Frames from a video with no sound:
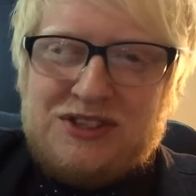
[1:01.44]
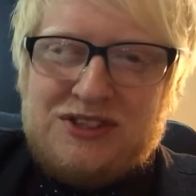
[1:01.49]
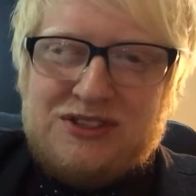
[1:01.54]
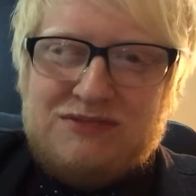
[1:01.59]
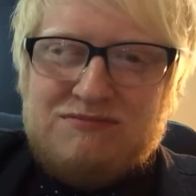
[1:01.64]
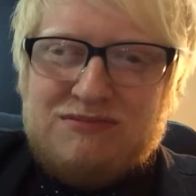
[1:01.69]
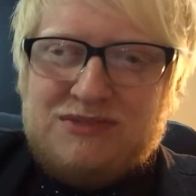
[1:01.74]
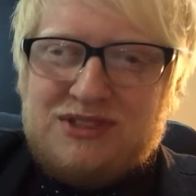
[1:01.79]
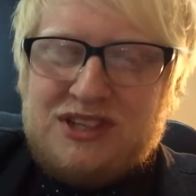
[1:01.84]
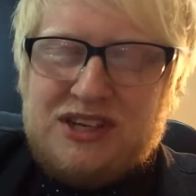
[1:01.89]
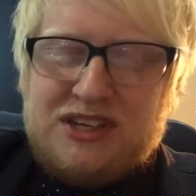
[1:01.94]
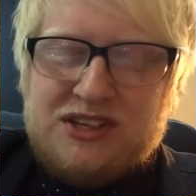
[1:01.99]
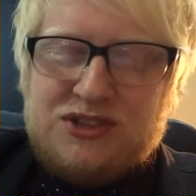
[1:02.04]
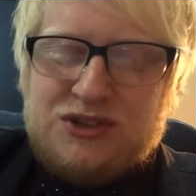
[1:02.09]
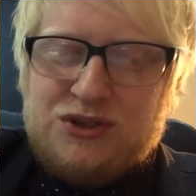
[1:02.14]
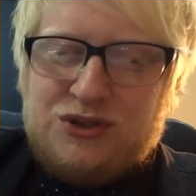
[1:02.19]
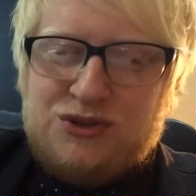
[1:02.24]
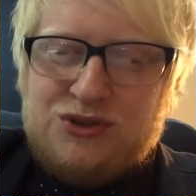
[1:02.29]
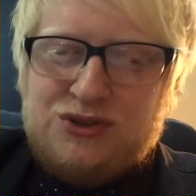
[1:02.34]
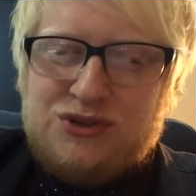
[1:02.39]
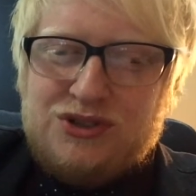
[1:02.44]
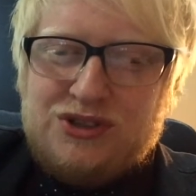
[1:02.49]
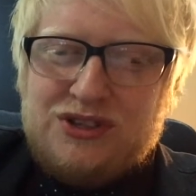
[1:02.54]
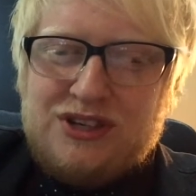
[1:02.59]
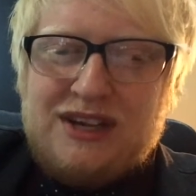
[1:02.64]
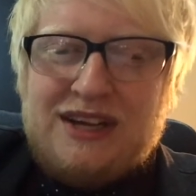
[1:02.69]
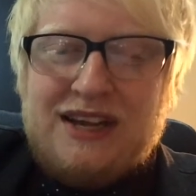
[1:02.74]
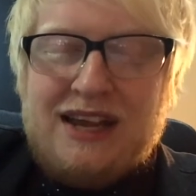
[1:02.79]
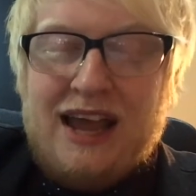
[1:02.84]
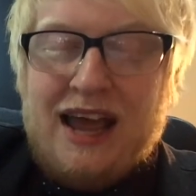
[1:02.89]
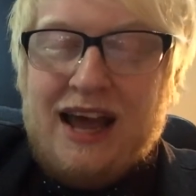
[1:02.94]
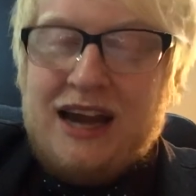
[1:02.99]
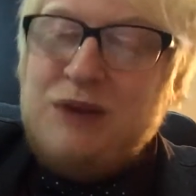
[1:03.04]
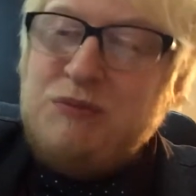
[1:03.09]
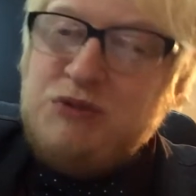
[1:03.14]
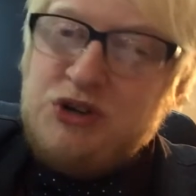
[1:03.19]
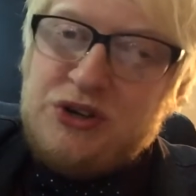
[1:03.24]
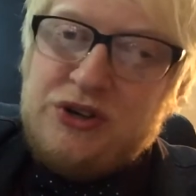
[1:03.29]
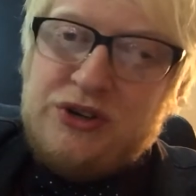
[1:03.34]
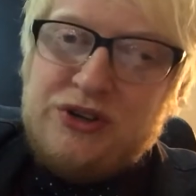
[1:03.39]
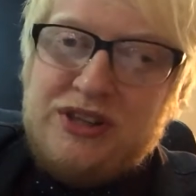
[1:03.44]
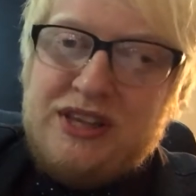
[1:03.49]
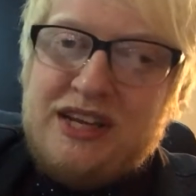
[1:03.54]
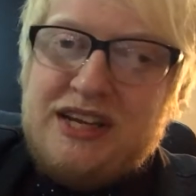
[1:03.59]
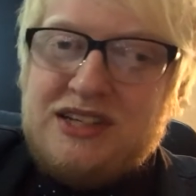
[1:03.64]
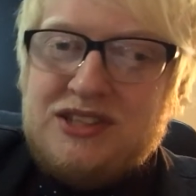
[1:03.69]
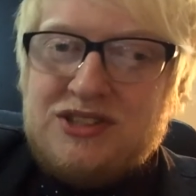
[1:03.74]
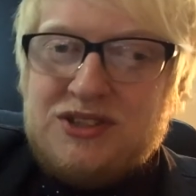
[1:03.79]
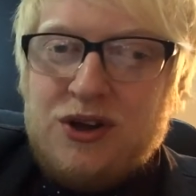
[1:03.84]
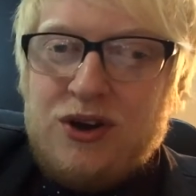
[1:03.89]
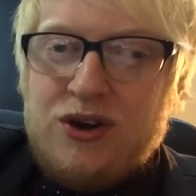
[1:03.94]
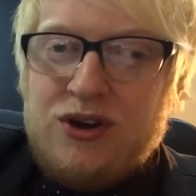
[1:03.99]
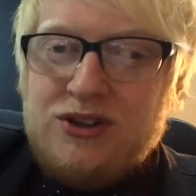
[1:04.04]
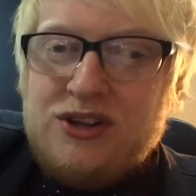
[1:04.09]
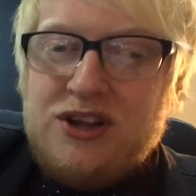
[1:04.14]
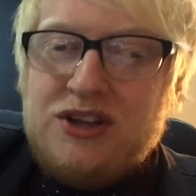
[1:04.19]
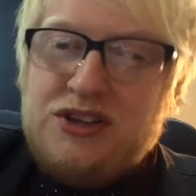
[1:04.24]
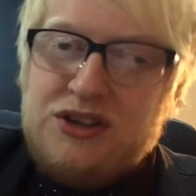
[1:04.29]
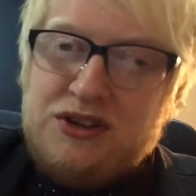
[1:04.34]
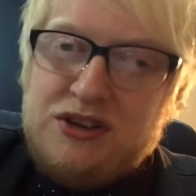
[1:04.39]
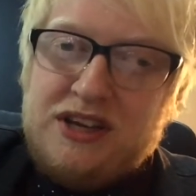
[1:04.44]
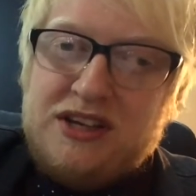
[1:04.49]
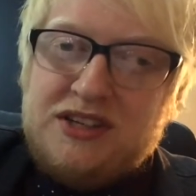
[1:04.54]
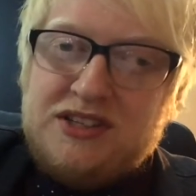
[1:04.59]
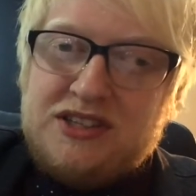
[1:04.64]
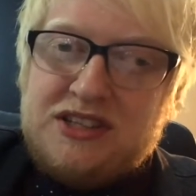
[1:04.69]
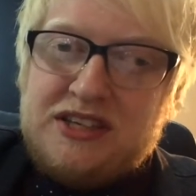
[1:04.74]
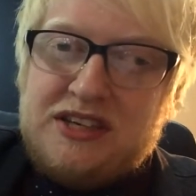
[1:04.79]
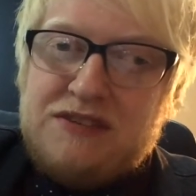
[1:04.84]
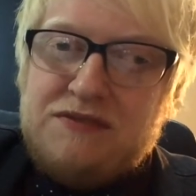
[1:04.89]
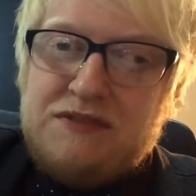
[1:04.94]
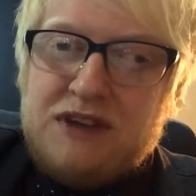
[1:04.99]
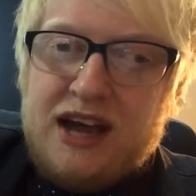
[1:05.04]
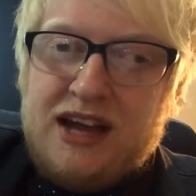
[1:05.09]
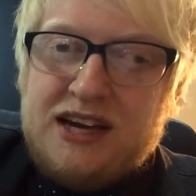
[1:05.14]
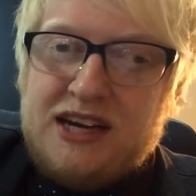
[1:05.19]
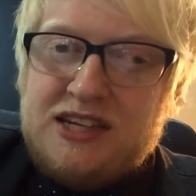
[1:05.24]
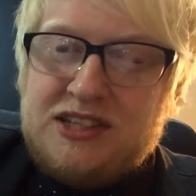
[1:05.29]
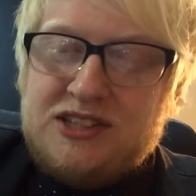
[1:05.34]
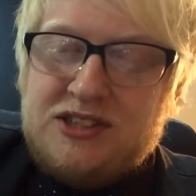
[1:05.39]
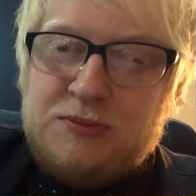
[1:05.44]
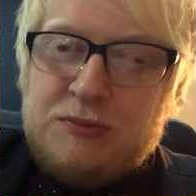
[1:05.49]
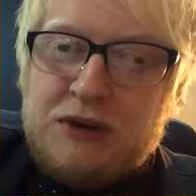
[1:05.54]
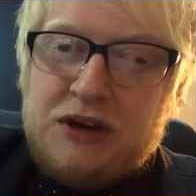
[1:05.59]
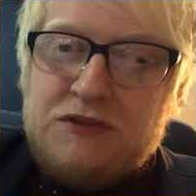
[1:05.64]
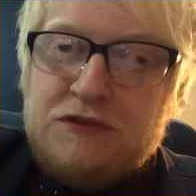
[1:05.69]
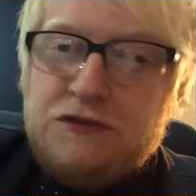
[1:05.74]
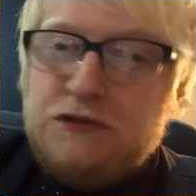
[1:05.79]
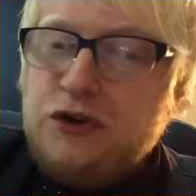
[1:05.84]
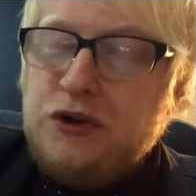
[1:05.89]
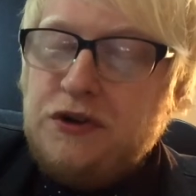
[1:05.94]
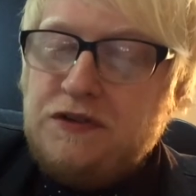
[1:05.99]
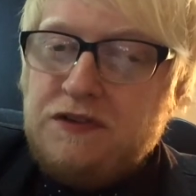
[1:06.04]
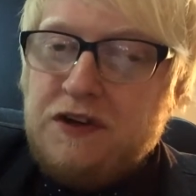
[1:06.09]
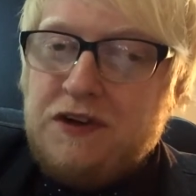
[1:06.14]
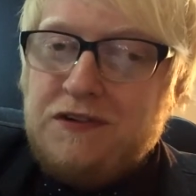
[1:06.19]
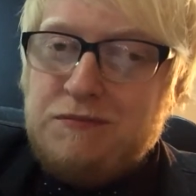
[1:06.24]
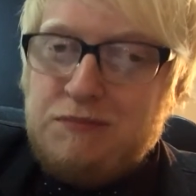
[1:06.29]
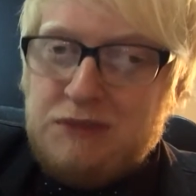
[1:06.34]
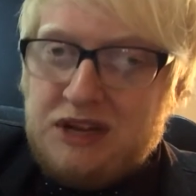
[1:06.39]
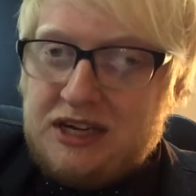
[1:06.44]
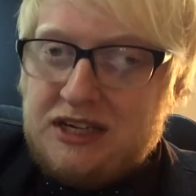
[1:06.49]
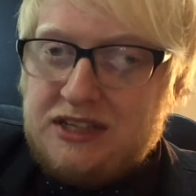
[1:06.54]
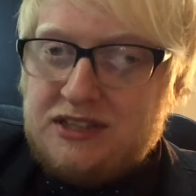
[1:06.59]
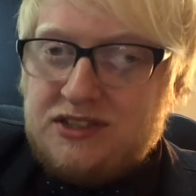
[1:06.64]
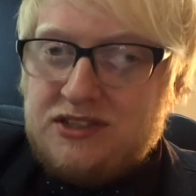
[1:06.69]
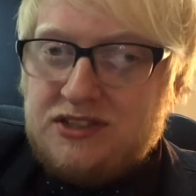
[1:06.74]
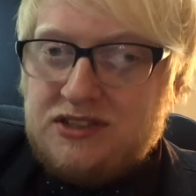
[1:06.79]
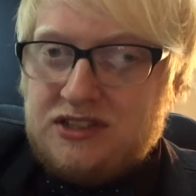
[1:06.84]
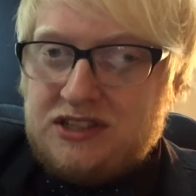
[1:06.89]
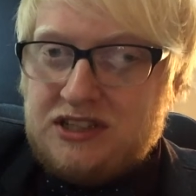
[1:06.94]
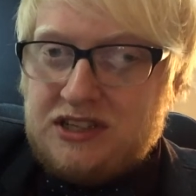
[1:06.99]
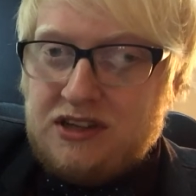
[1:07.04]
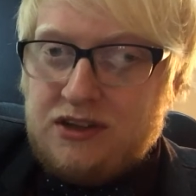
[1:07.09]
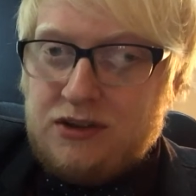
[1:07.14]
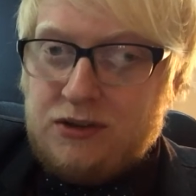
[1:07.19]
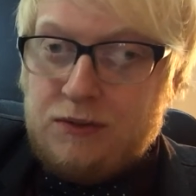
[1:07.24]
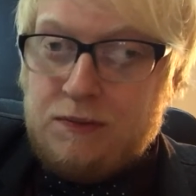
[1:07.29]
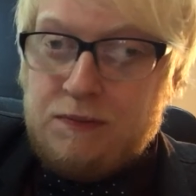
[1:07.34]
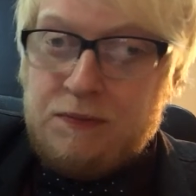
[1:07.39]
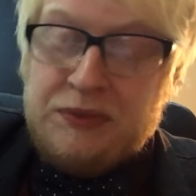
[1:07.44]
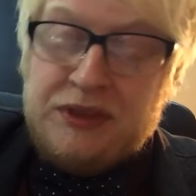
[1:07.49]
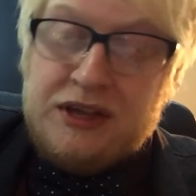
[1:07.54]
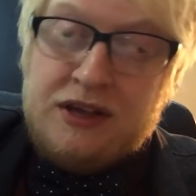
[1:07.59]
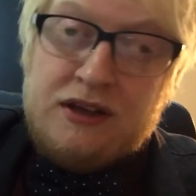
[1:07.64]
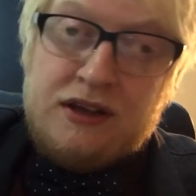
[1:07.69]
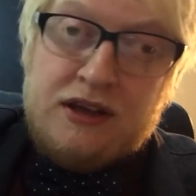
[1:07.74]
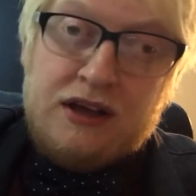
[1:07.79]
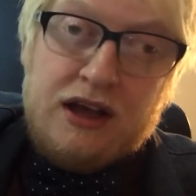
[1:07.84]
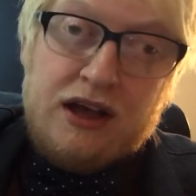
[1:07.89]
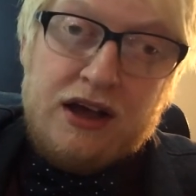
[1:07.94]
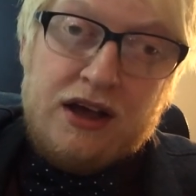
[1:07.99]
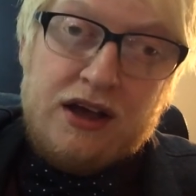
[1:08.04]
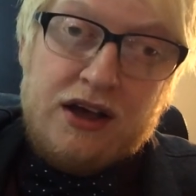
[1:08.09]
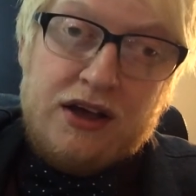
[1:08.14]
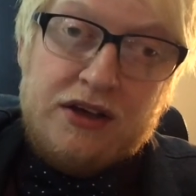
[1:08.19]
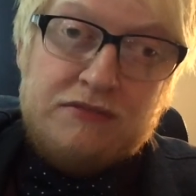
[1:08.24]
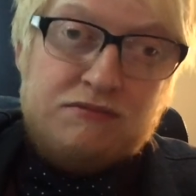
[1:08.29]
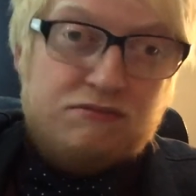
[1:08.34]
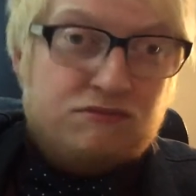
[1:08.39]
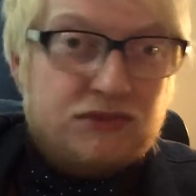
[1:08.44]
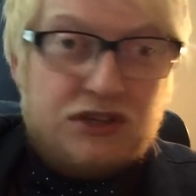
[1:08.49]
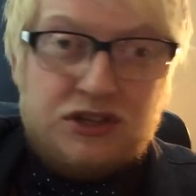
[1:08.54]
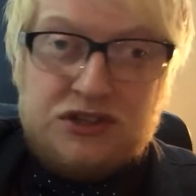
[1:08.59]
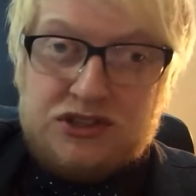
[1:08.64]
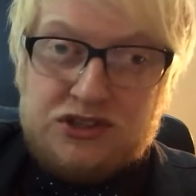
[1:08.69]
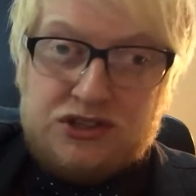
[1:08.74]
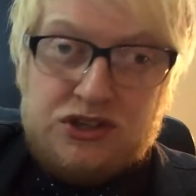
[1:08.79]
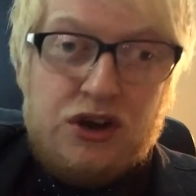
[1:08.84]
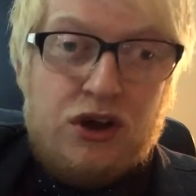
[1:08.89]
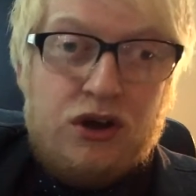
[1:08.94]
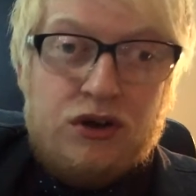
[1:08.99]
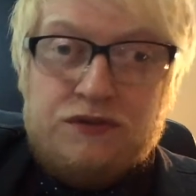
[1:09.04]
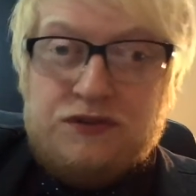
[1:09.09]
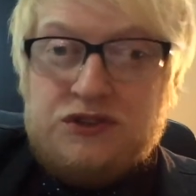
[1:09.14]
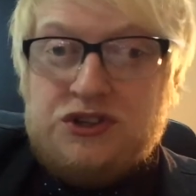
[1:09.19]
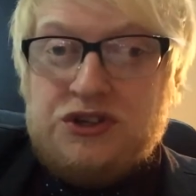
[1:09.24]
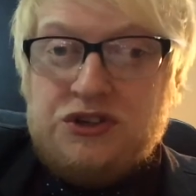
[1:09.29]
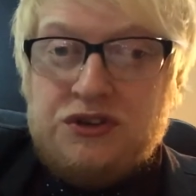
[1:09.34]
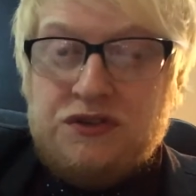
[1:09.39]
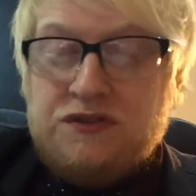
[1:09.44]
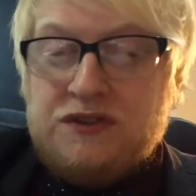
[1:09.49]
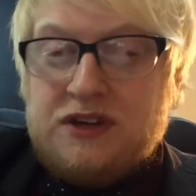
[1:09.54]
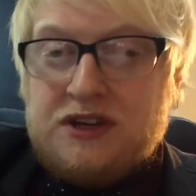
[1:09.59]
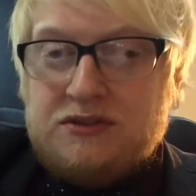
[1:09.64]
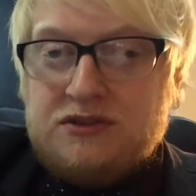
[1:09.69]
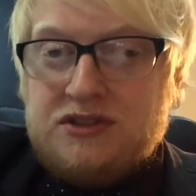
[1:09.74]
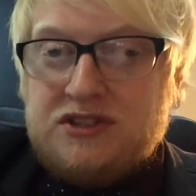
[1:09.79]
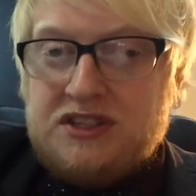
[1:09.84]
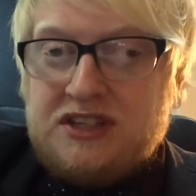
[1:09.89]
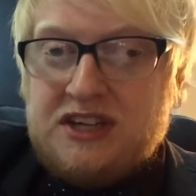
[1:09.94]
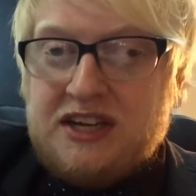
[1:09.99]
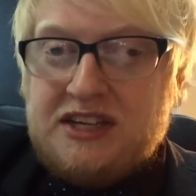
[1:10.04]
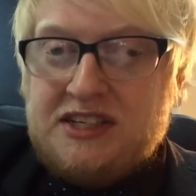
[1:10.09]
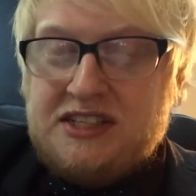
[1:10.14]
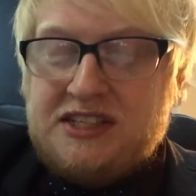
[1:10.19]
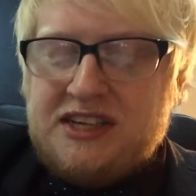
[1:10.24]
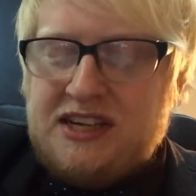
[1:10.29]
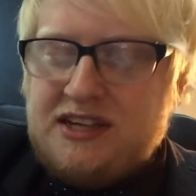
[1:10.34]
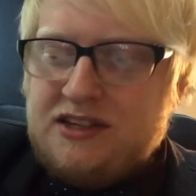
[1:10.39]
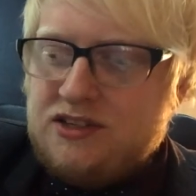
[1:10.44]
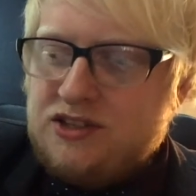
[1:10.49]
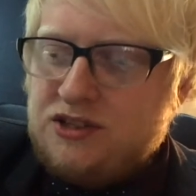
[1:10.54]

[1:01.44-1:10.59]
at six hundred. And I'm recording this on New Year's Eve and it's about forty-five minutes till uh, the start of two thousand eighteen.